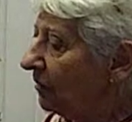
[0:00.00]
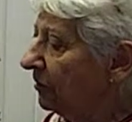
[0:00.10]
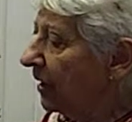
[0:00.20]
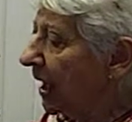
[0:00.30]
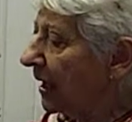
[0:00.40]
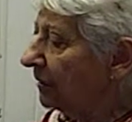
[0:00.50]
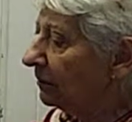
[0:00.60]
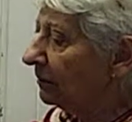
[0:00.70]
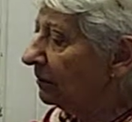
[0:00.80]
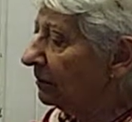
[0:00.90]
that
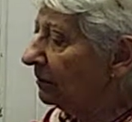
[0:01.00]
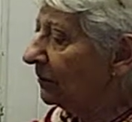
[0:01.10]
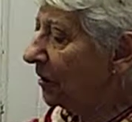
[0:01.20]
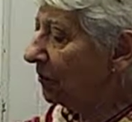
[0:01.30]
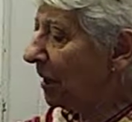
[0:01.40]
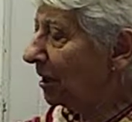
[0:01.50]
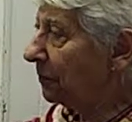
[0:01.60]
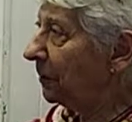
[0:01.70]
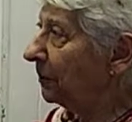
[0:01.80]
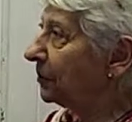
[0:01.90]
there are many
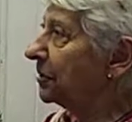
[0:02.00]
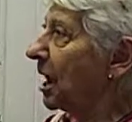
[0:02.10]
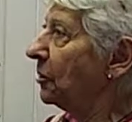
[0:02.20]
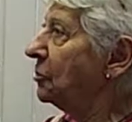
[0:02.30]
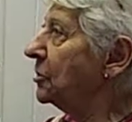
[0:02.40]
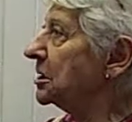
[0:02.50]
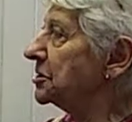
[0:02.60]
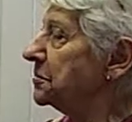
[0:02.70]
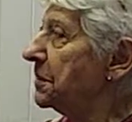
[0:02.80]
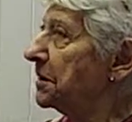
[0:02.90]
people now who are
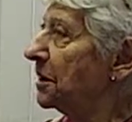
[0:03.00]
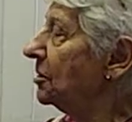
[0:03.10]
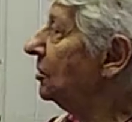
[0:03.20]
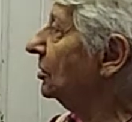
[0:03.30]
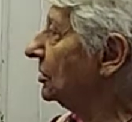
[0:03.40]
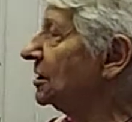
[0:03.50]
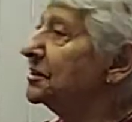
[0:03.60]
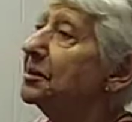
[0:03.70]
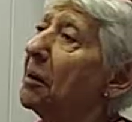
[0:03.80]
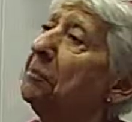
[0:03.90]
speaking, or at least some